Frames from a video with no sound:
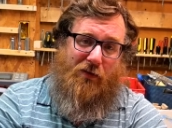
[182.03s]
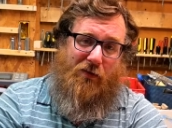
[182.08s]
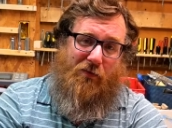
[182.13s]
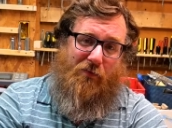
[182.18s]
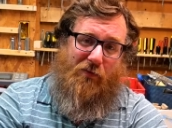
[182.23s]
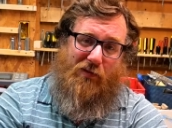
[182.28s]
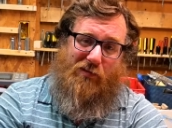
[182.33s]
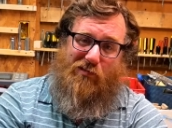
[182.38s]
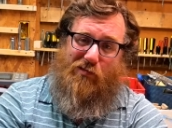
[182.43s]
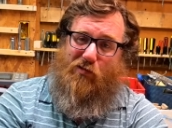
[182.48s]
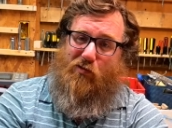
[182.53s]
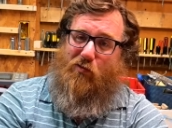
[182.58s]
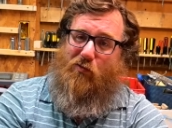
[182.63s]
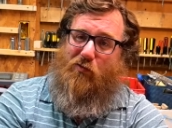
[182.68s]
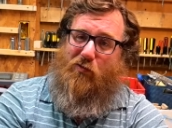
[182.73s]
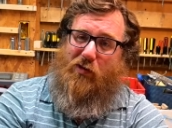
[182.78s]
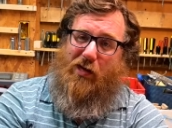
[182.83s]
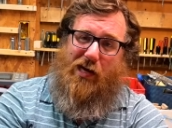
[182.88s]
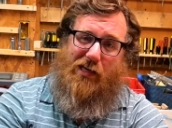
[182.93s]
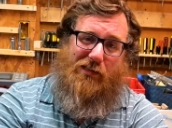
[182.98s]
There's little
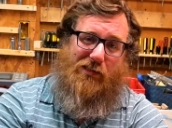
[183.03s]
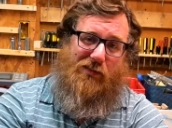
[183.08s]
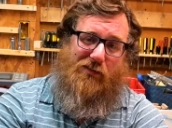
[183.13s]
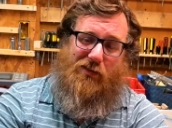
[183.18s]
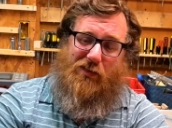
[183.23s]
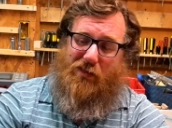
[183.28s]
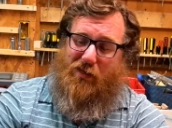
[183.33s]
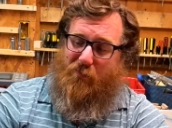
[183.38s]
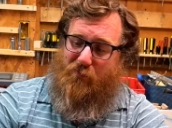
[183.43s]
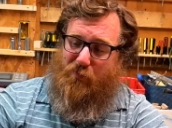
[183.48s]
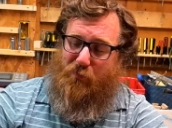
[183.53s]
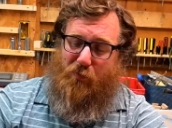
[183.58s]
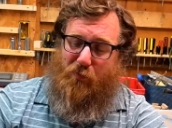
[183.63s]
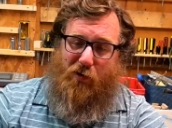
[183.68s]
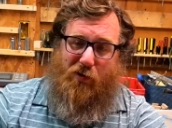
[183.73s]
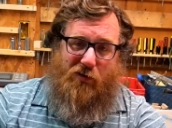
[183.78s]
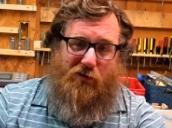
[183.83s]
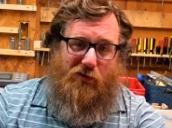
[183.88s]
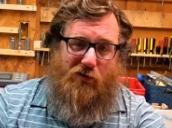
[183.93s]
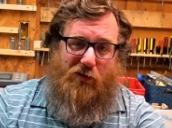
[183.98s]
notches. It comes
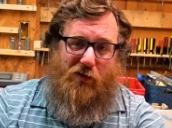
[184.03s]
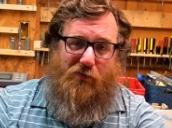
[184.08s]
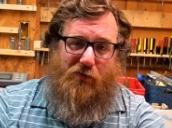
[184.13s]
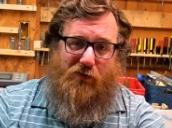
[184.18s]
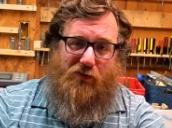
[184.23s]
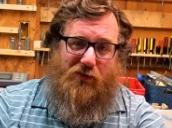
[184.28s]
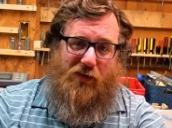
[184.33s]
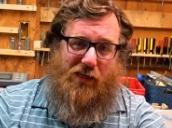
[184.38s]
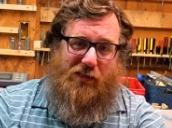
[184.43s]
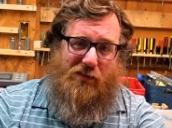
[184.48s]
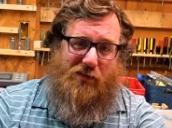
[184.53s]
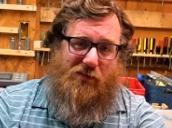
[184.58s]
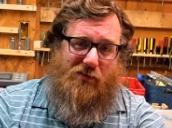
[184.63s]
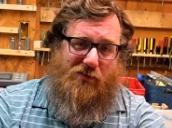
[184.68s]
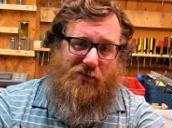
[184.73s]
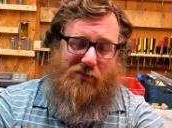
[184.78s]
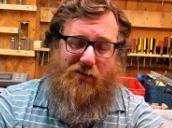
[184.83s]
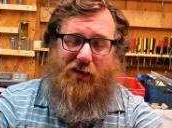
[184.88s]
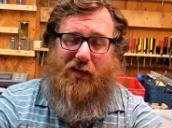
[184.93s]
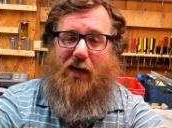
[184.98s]
apart in two different sections.
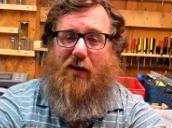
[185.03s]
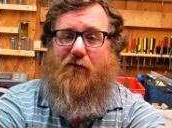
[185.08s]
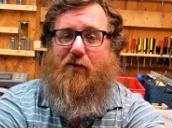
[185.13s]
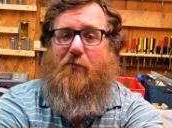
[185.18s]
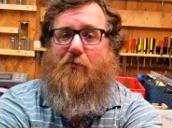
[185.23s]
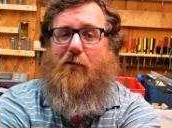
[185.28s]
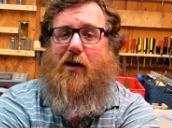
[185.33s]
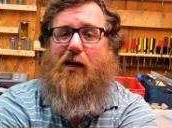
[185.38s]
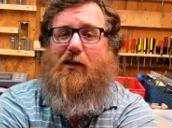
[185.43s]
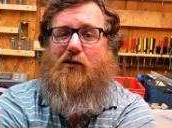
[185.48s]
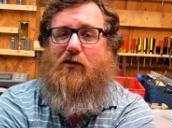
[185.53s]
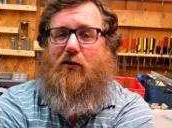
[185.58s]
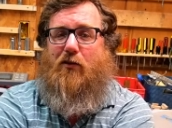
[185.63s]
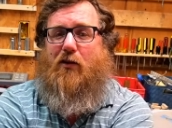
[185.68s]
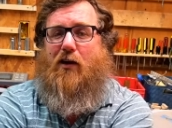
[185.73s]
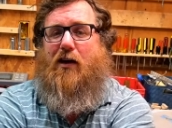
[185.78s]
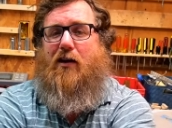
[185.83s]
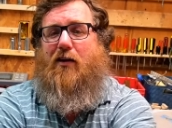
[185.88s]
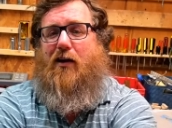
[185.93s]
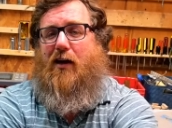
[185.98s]
It's like having a modular
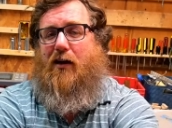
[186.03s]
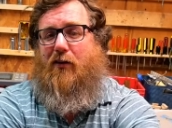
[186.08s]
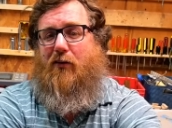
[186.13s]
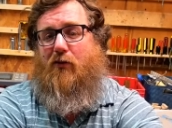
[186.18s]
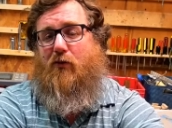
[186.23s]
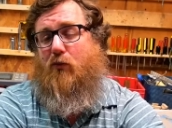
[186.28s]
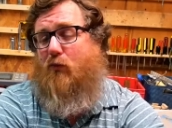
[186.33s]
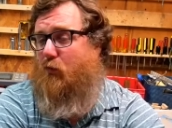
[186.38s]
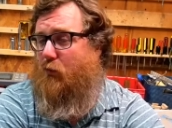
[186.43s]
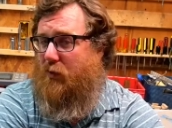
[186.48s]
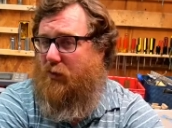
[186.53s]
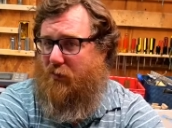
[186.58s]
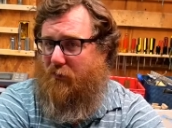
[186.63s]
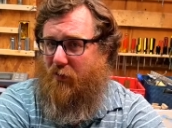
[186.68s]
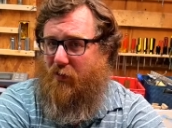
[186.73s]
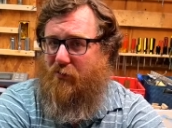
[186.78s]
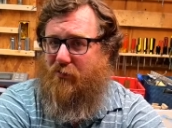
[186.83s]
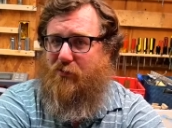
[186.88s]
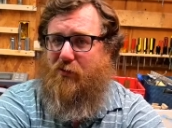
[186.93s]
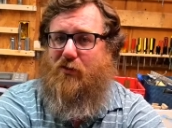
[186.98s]
air handler, which I've
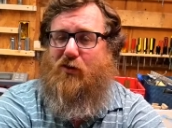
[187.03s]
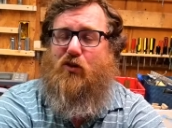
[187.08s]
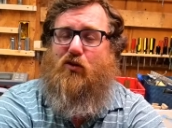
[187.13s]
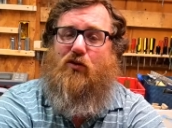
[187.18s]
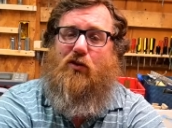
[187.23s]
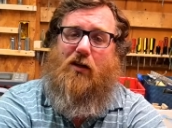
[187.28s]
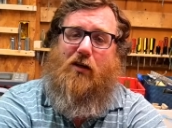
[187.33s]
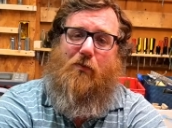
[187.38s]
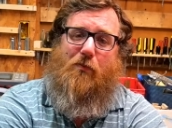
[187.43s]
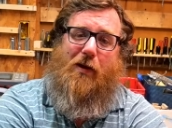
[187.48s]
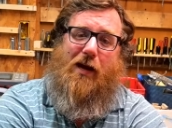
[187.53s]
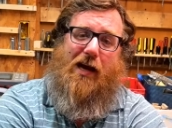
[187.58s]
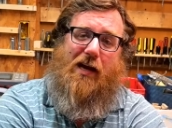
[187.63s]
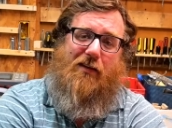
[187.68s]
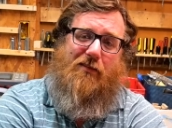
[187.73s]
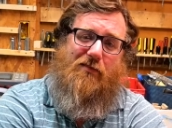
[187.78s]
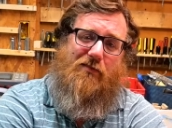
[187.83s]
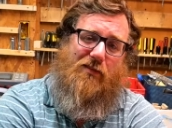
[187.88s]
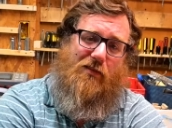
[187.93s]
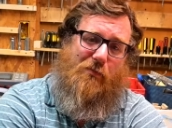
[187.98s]
also used in the
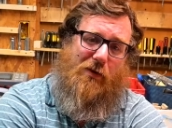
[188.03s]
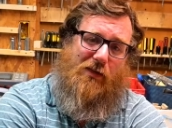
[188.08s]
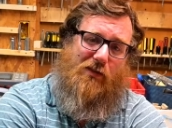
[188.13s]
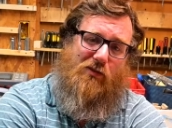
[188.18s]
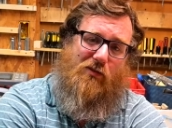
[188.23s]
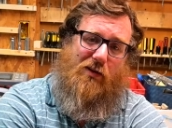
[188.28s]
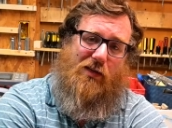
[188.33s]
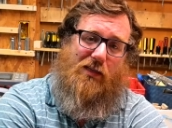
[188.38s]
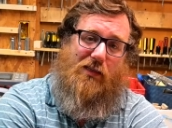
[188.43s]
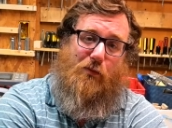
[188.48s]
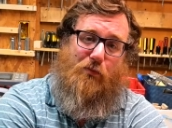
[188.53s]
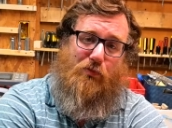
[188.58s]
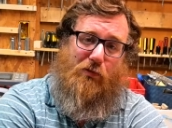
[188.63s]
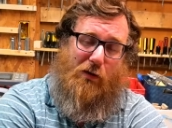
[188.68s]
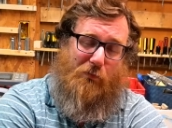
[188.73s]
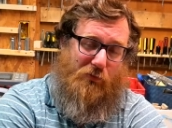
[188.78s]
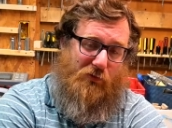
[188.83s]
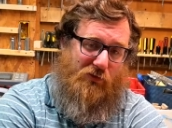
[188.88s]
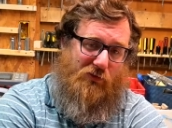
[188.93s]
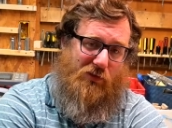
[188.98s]
past to make sure I get the
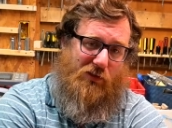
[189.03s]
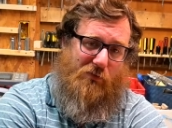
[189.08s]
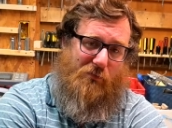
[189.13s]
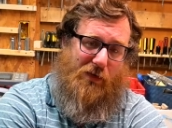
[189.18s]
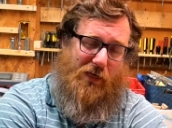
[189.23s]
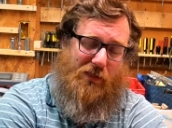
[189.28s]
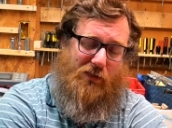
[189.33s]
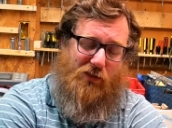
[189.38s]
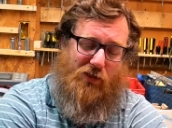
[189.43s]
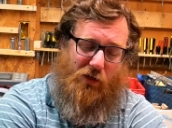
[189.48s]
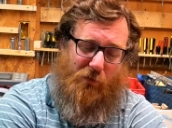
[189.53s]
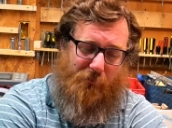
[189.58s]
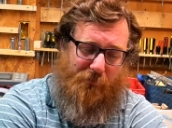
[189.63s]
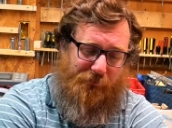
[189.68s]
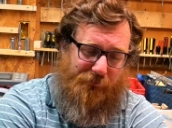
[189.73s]
proper SEER matchup.